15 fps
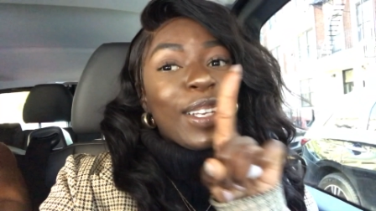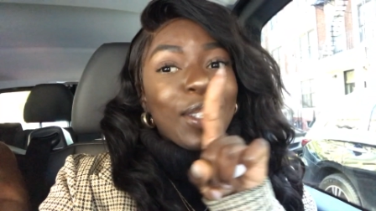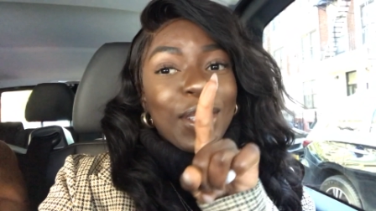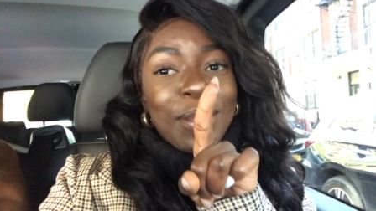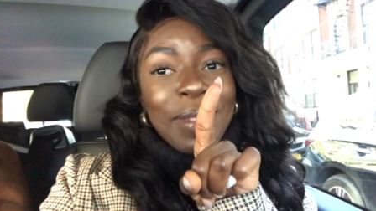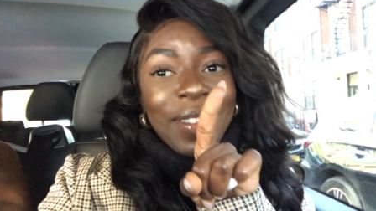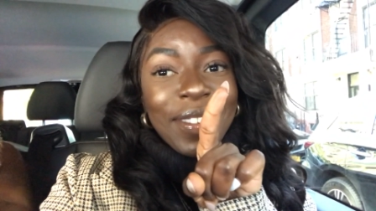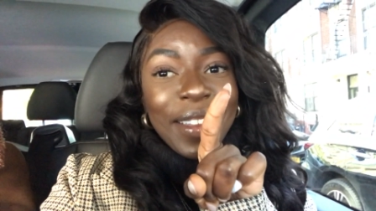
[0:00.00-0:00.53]

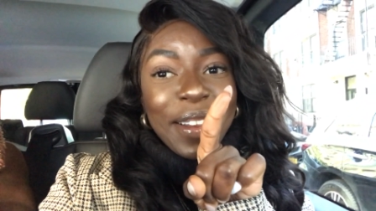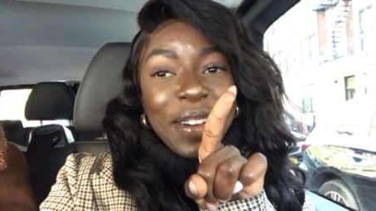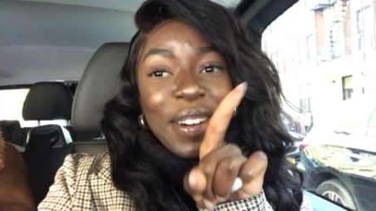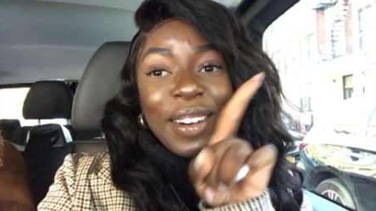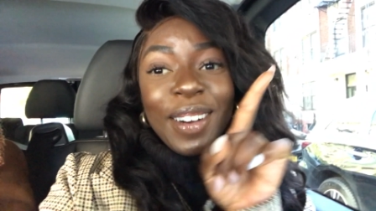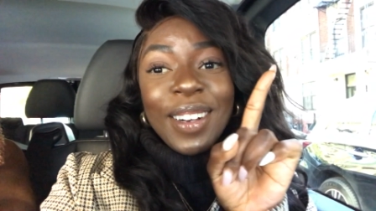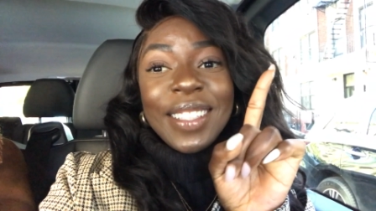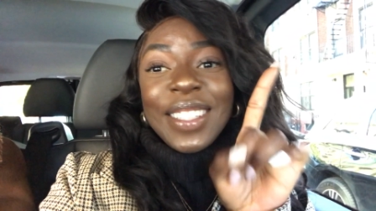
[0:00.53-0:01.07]
Use my Via
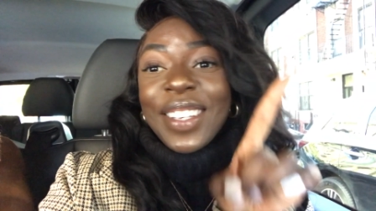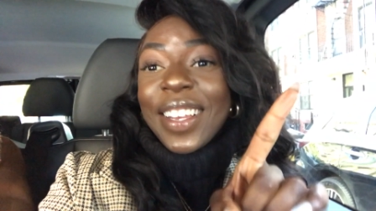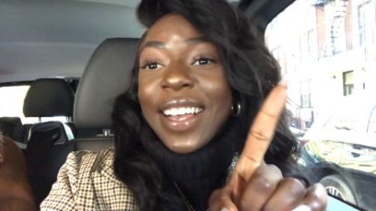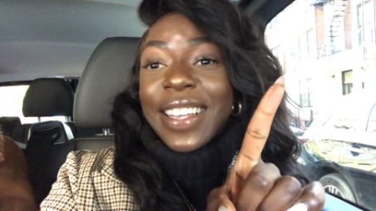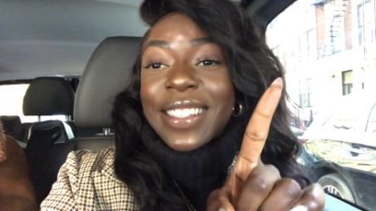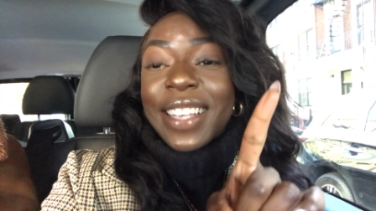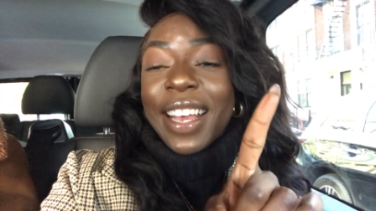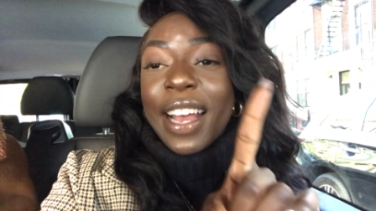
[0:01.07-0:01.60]
code, so you
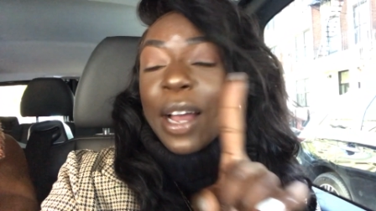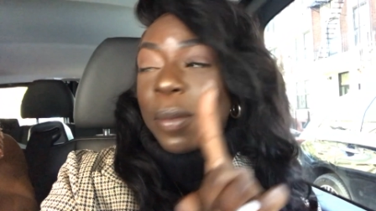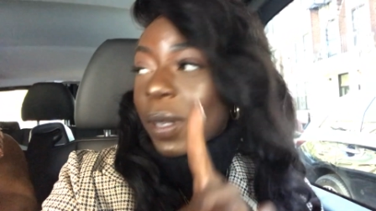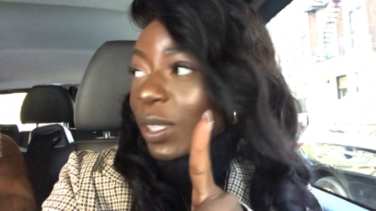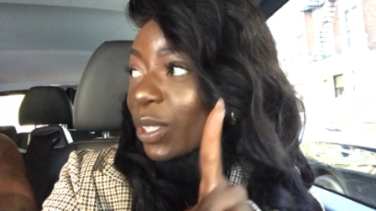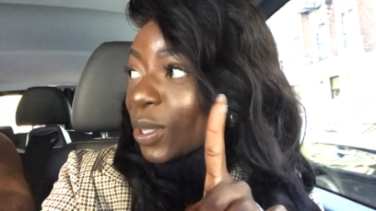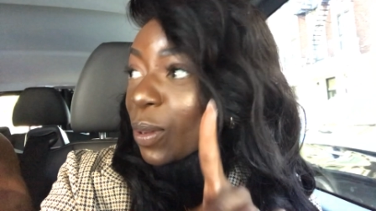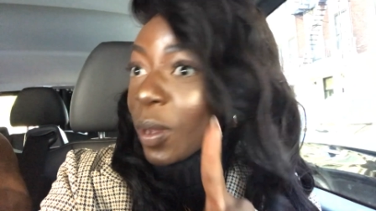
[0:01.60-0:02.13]
guys get how
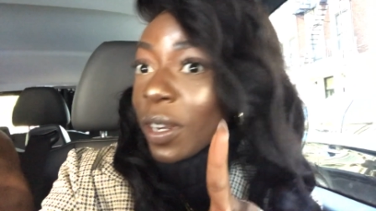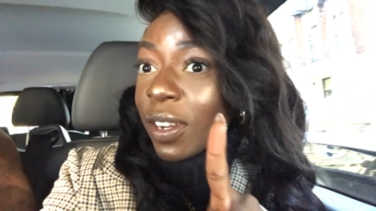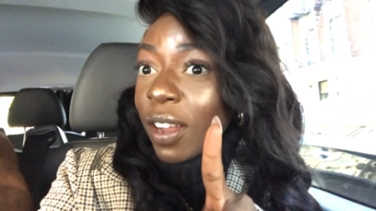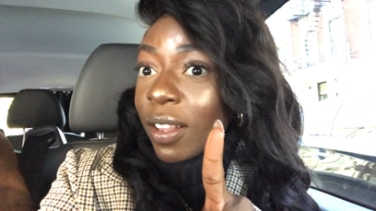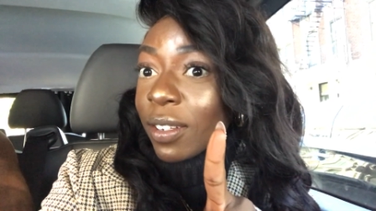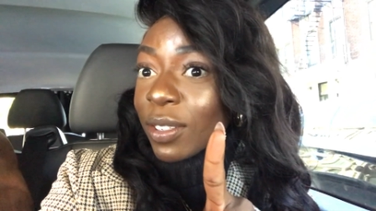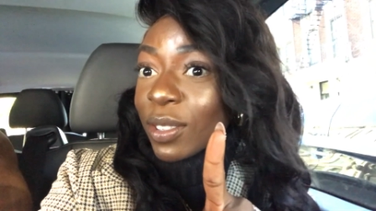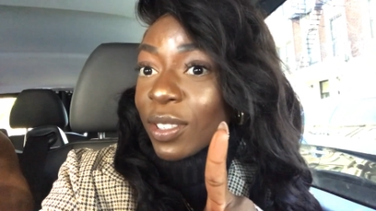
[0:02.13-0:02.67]
much? Twenty
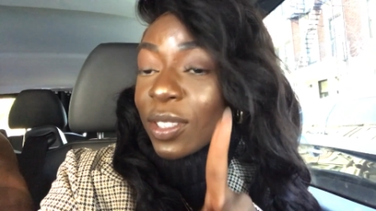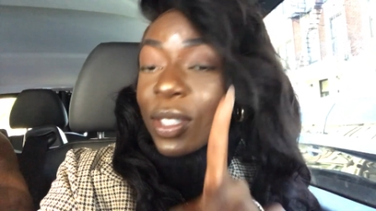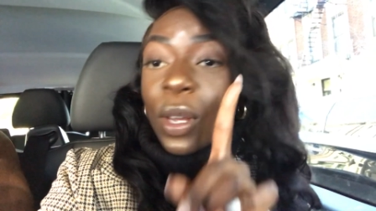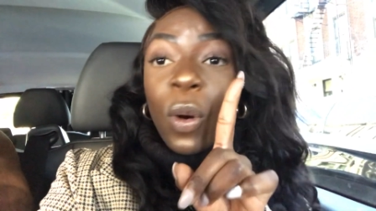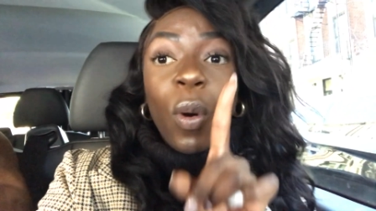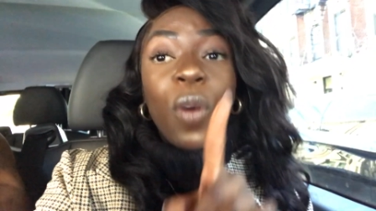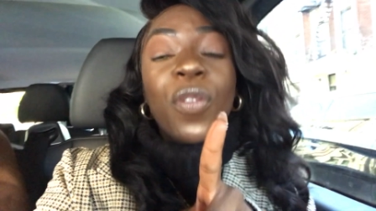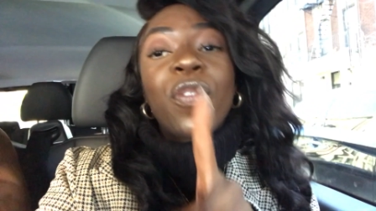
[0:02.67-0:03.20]
dollars
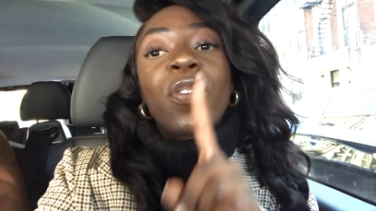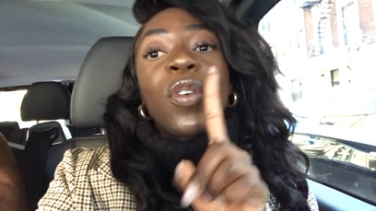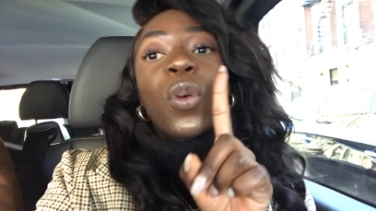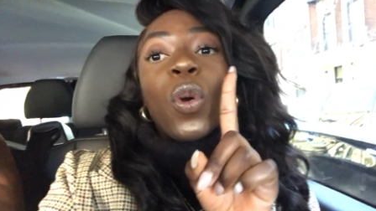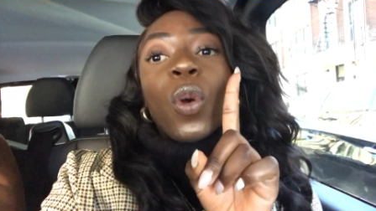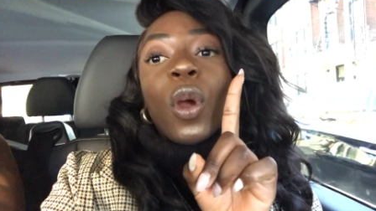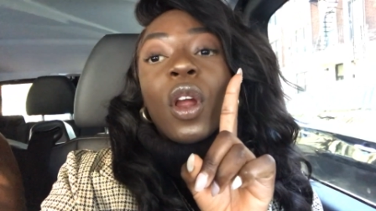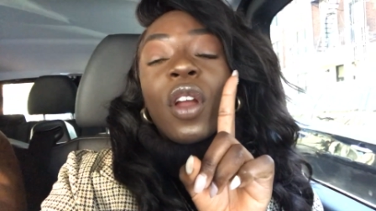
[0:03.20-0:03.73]
off
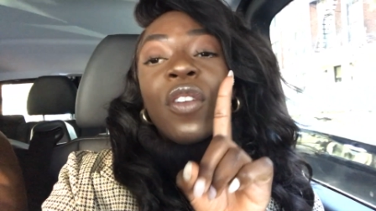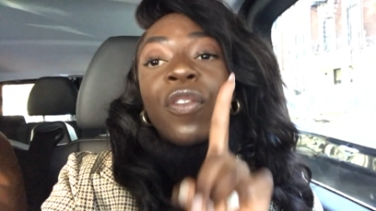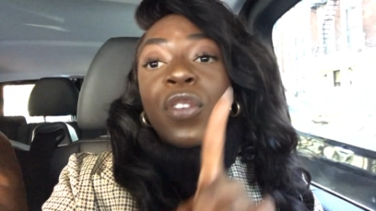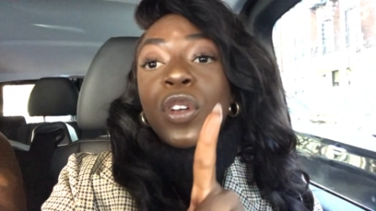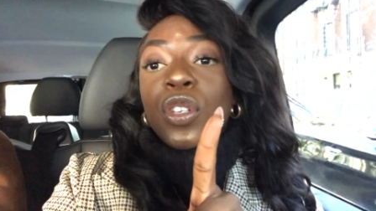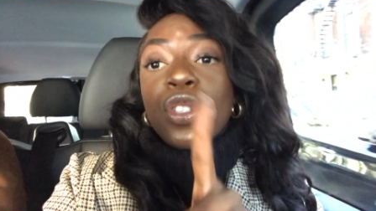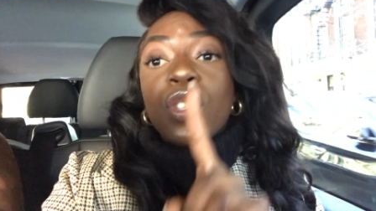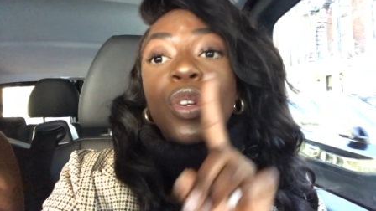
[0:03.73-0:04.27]
your
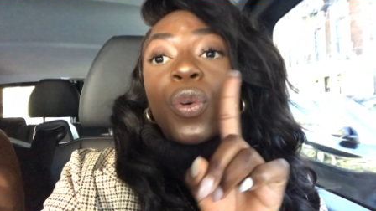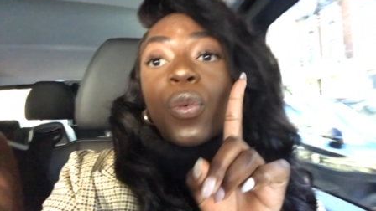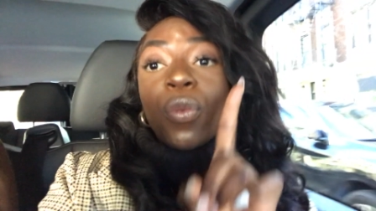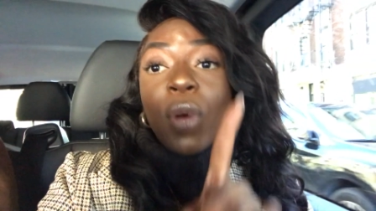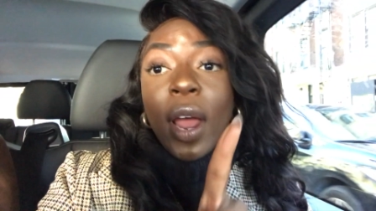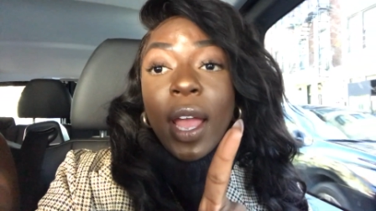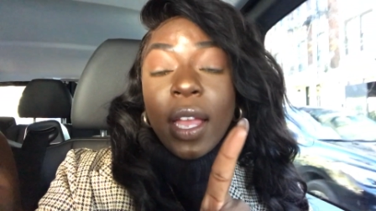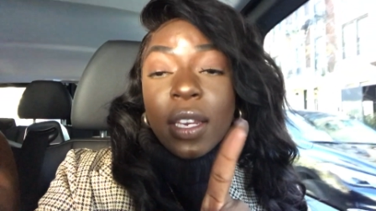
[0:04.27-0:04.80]
first
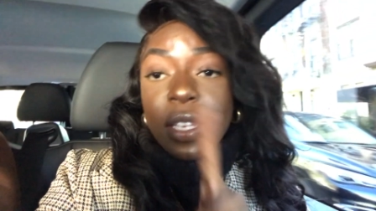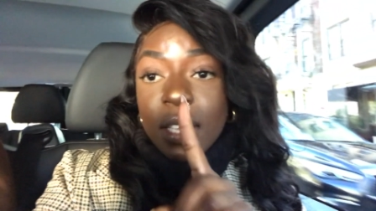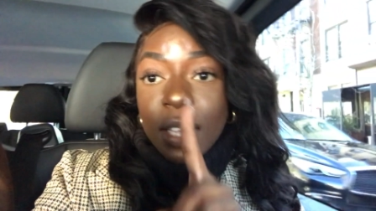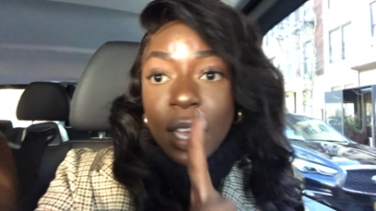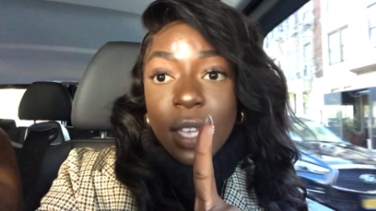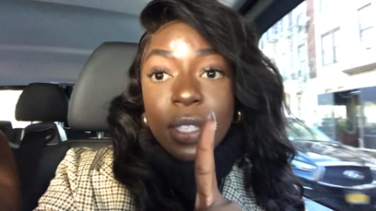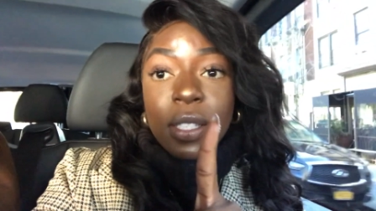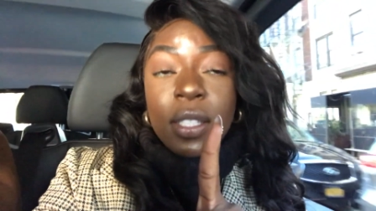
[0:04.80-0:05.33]
ride.
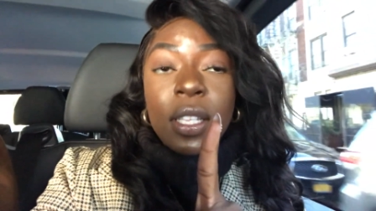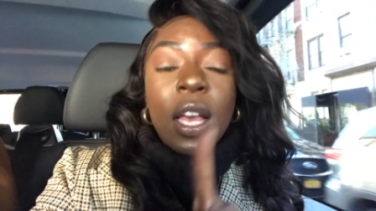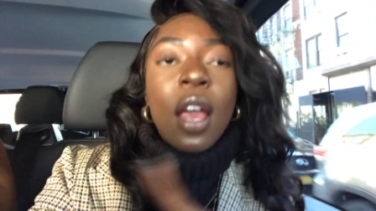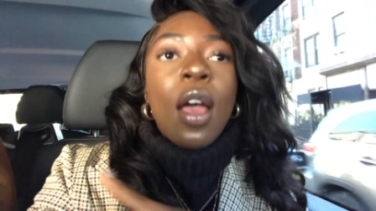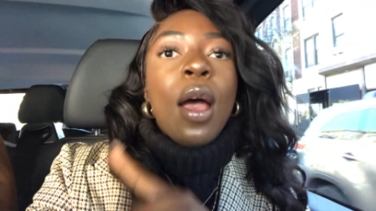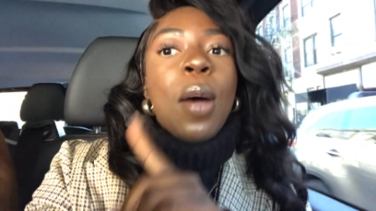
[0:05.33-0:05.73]
Yes. Yep.